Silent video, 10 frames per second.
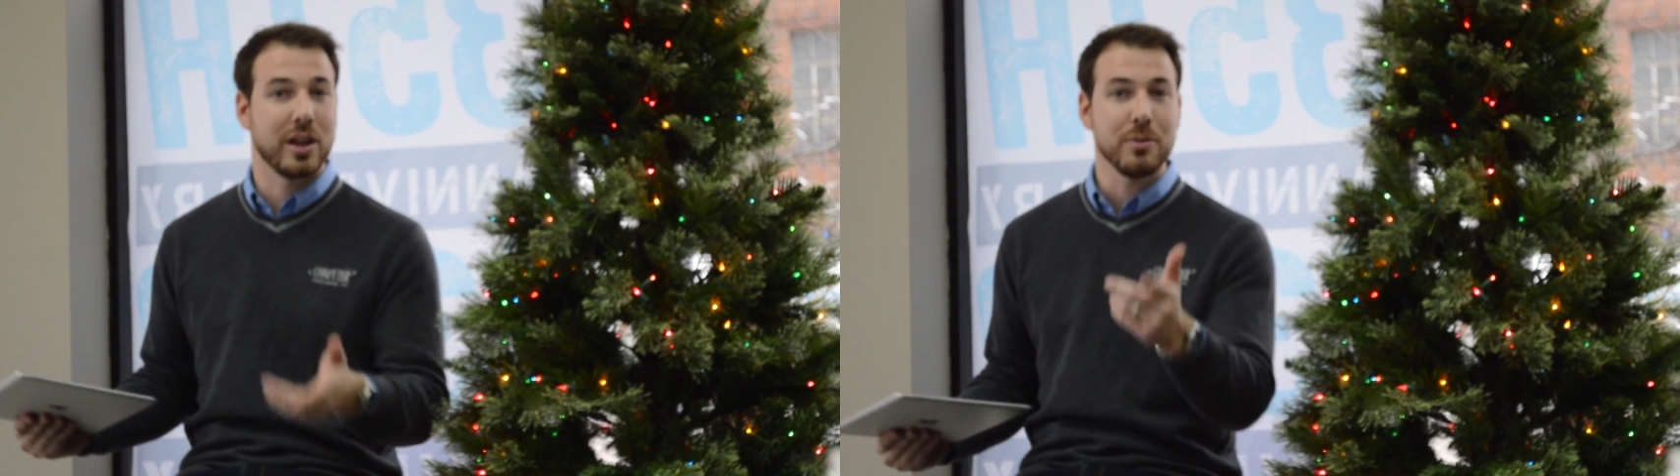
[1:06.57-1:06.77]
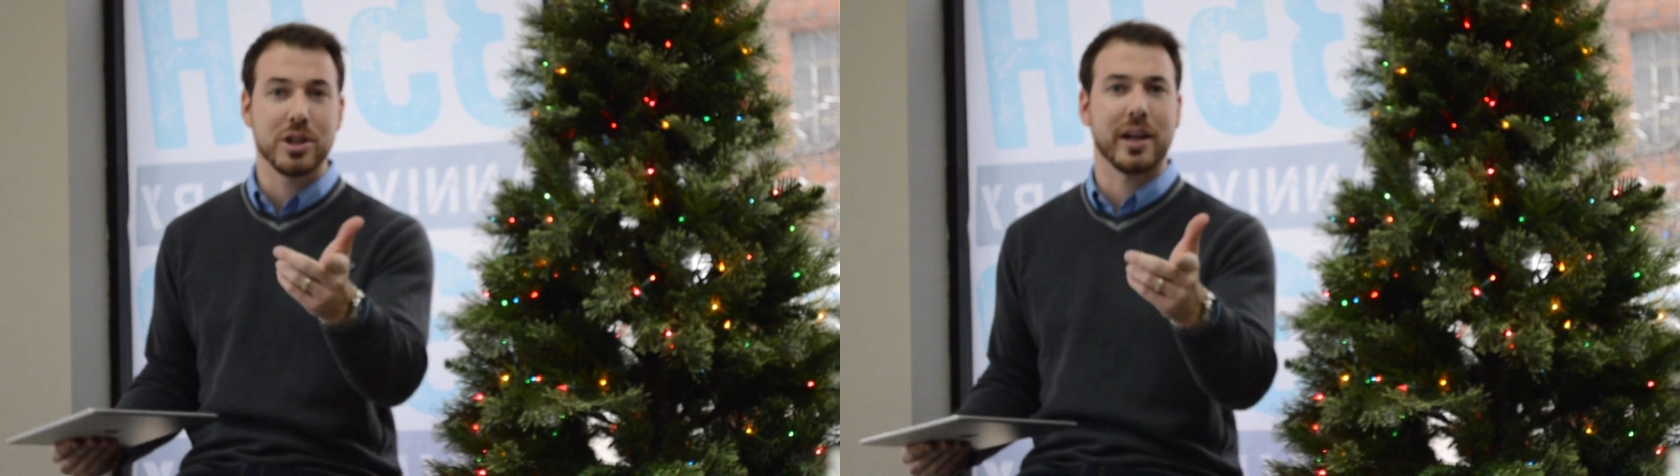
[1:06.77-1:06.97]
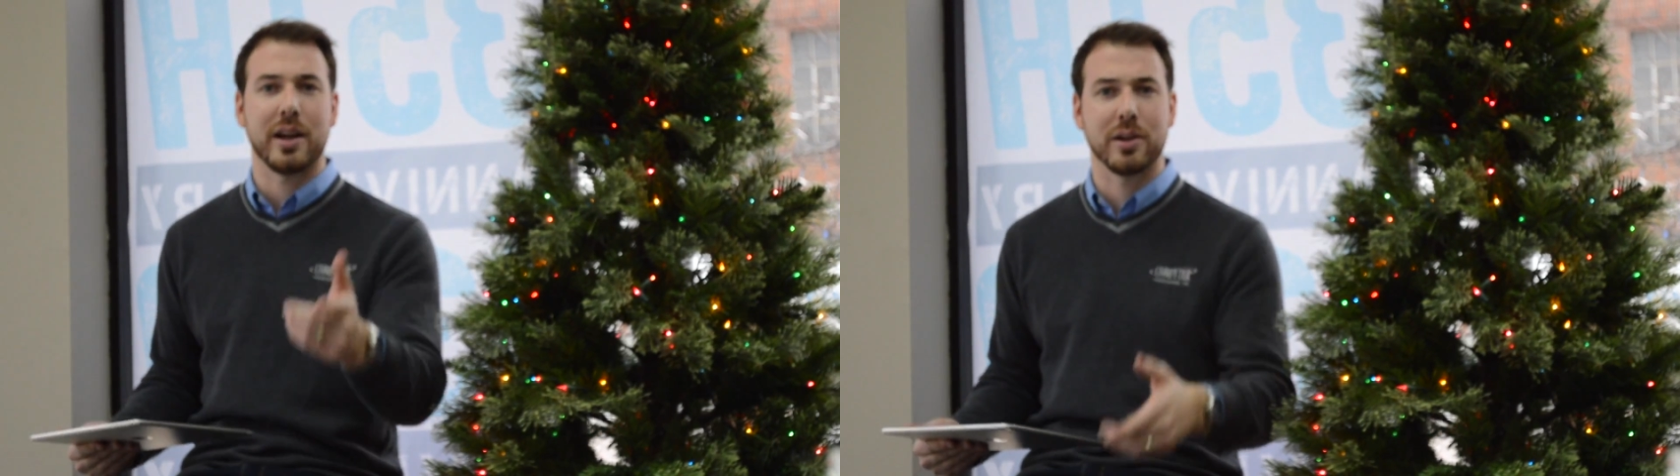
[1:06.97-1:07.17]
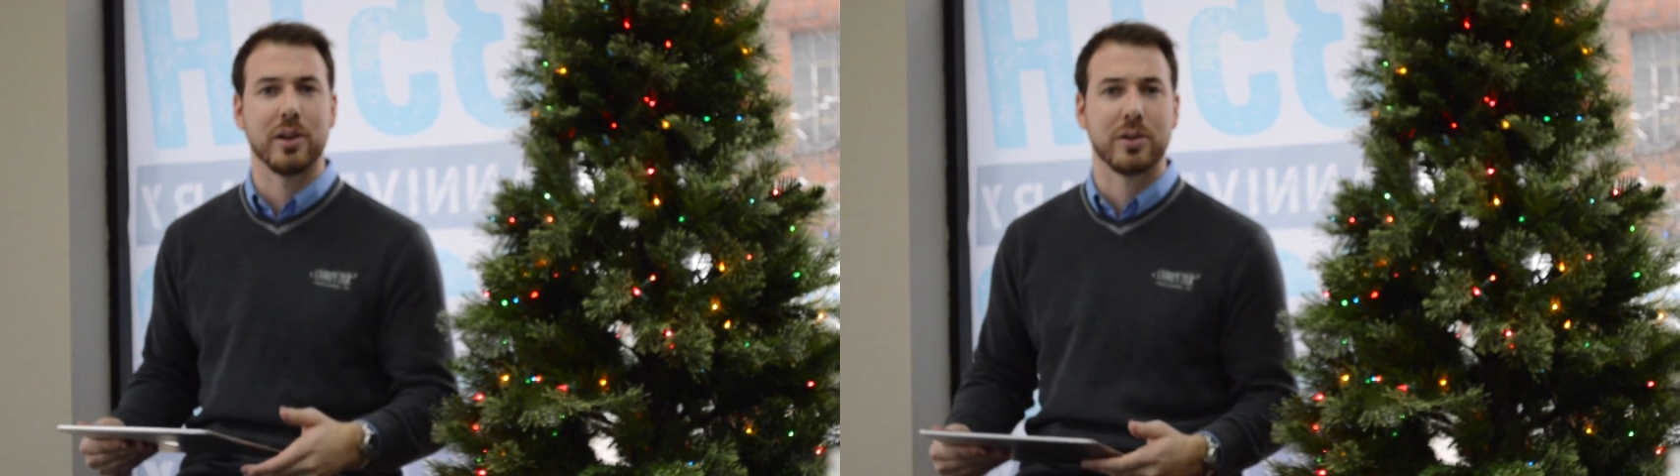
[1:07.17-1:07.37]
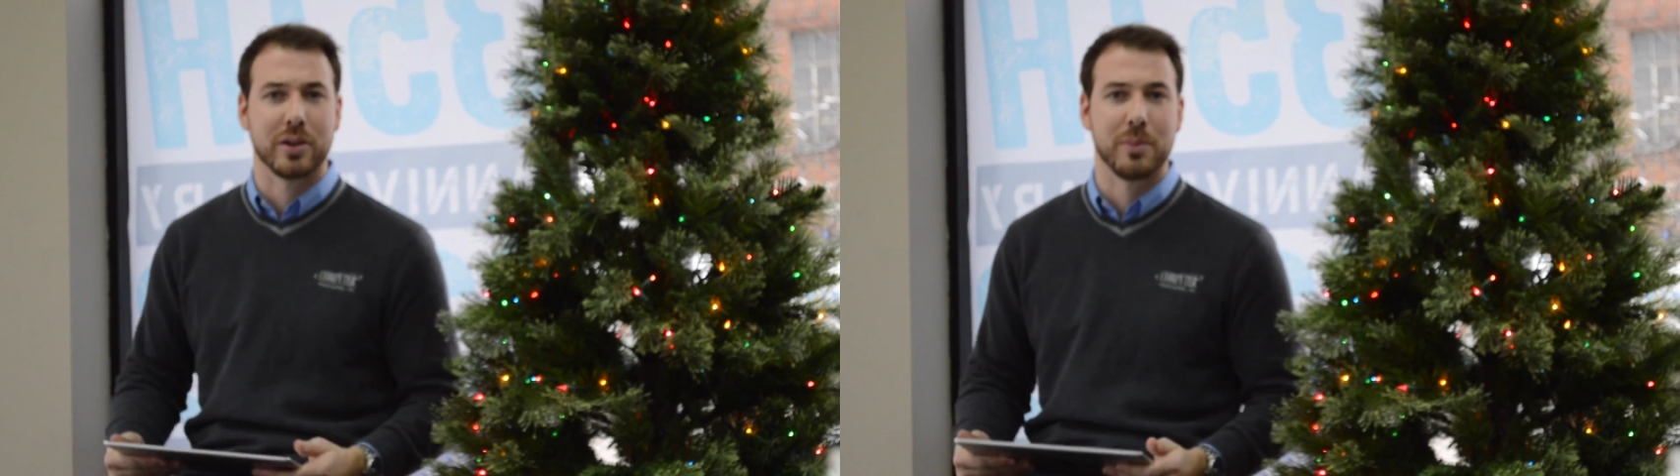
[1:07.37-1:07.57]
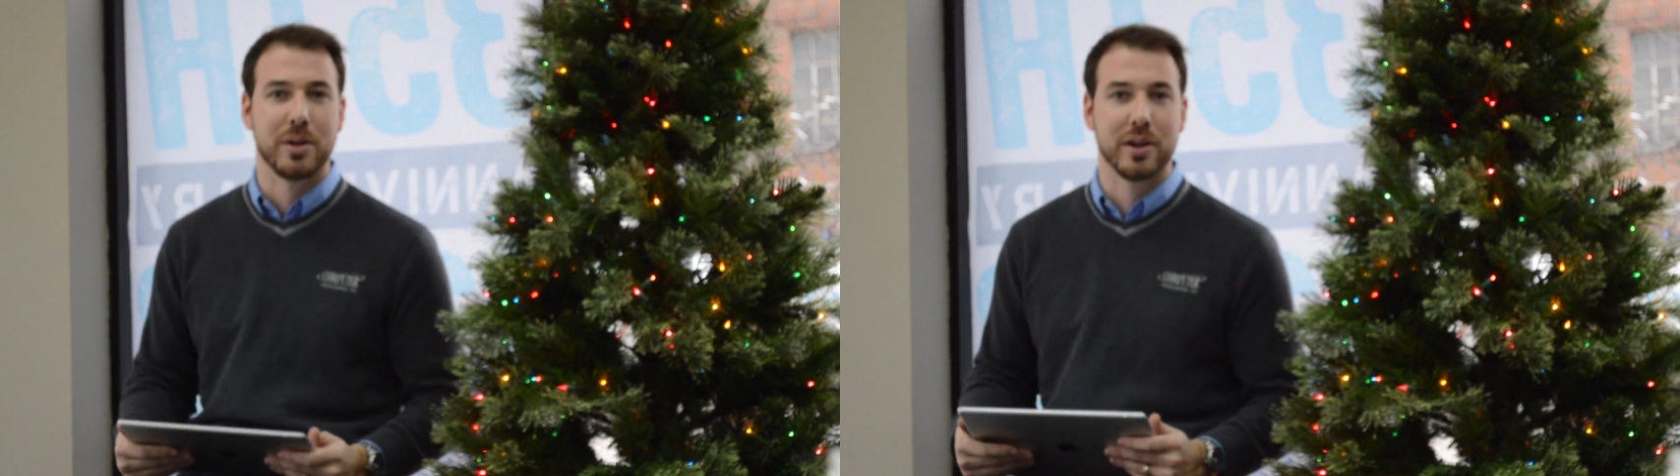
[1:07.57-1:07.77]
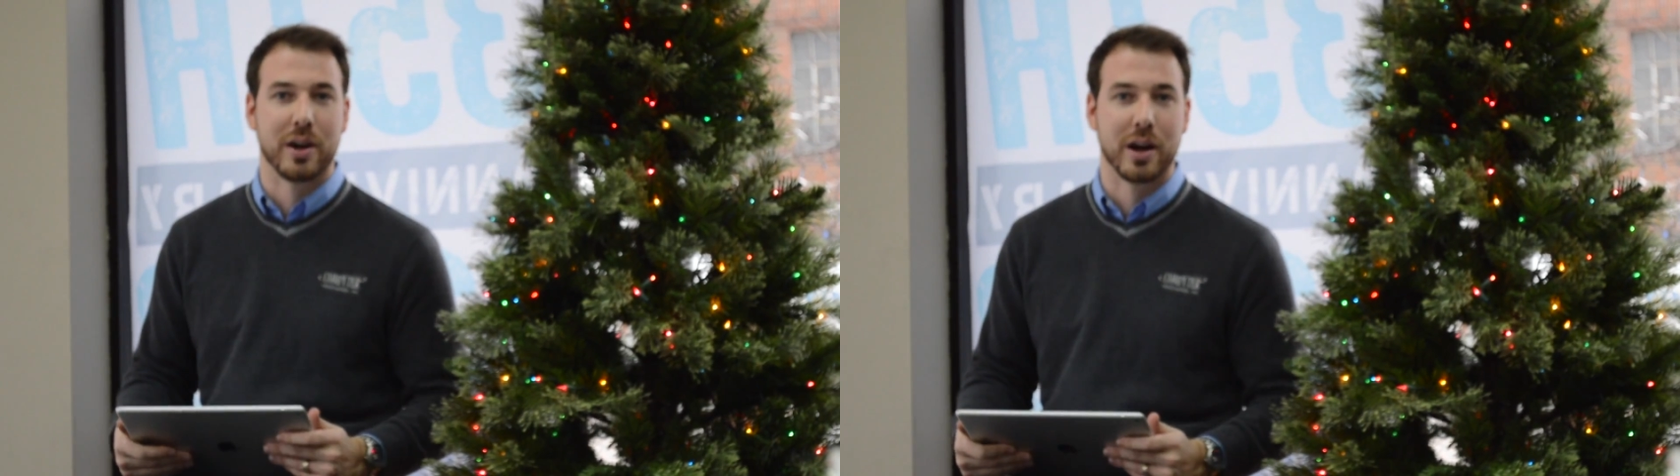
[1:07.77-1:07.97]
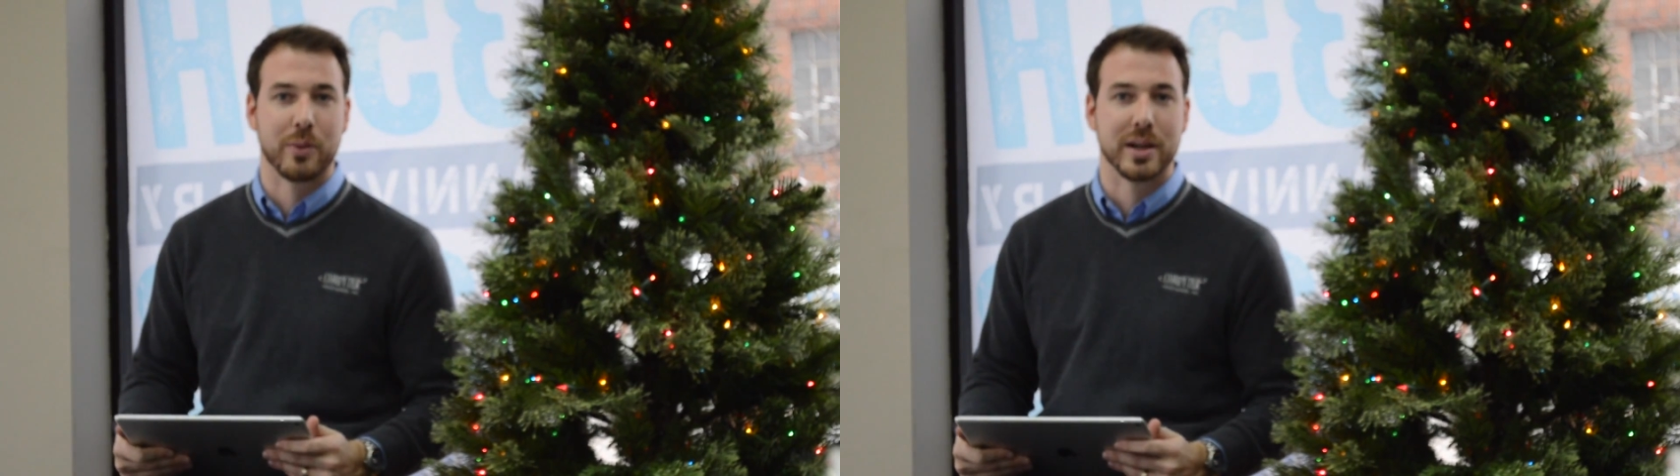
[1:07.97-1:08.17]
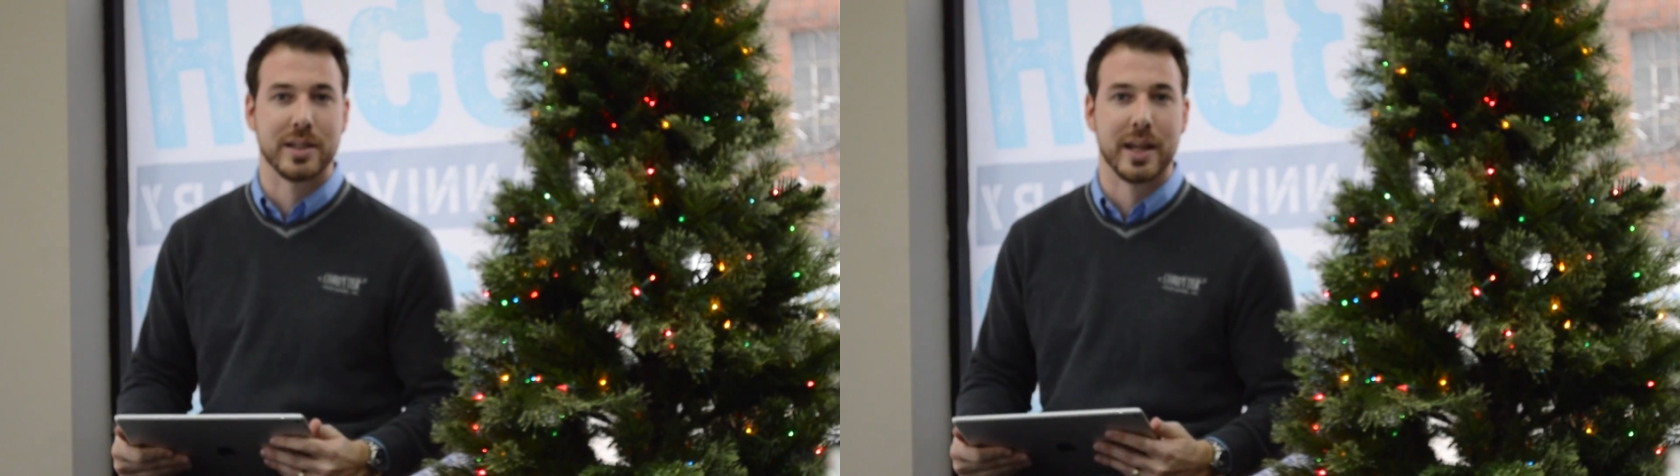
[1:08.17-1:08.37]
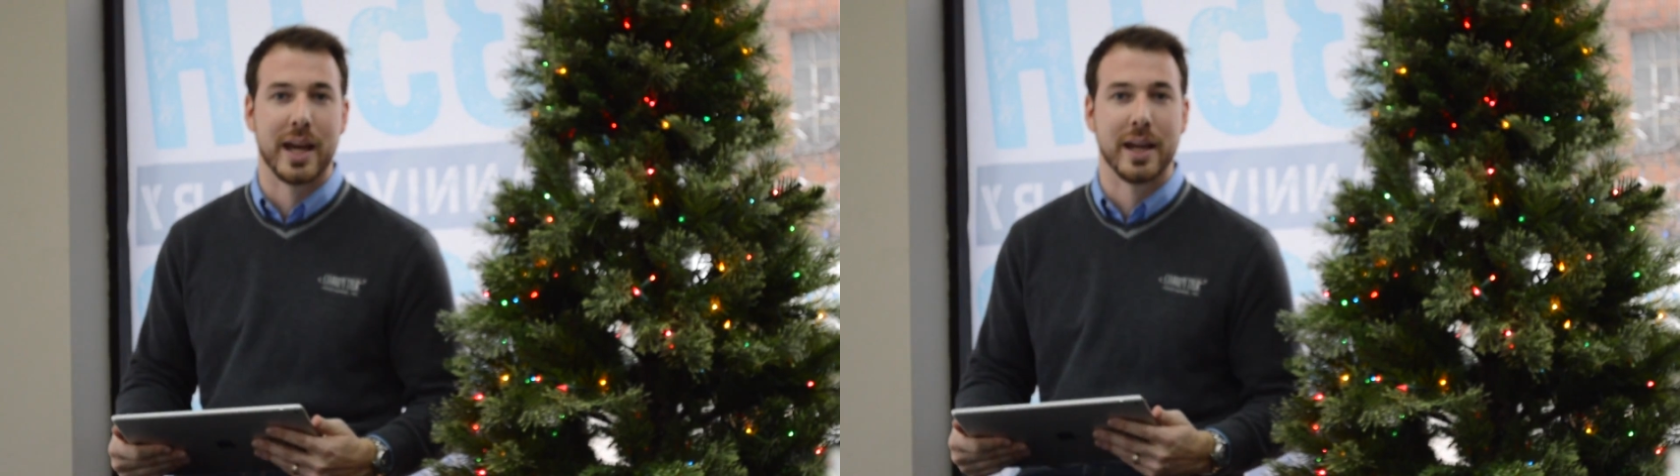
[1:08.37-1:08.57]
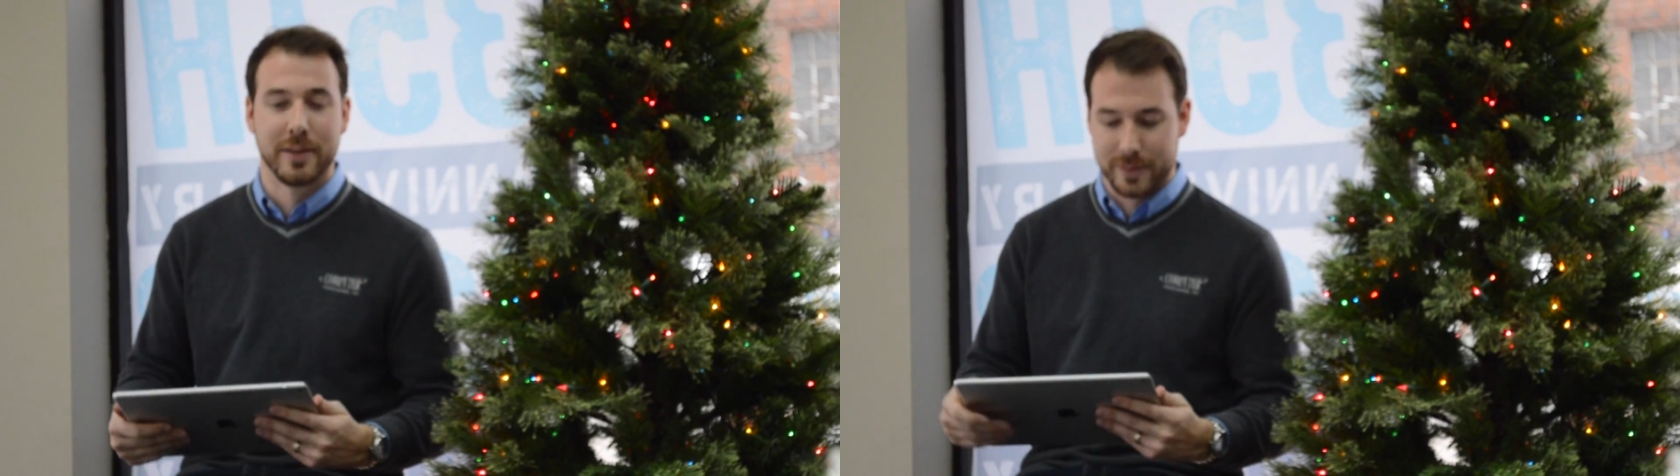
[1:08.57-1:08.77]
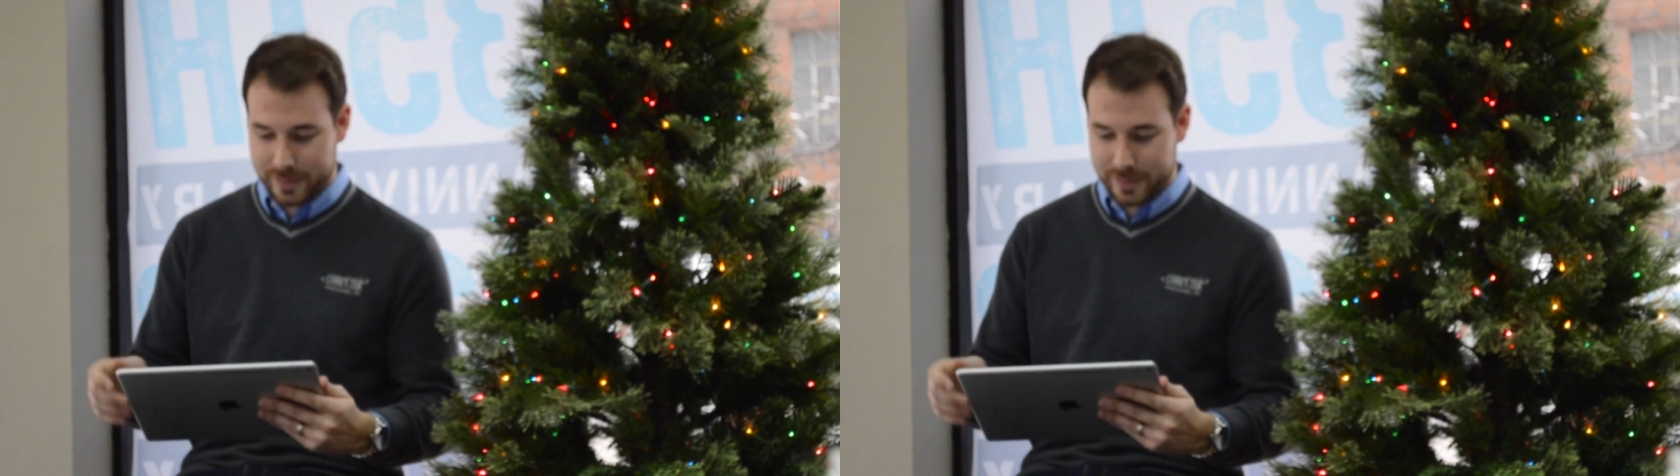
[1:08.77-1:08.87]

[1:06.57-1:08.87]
Come check out your local computer hardware today.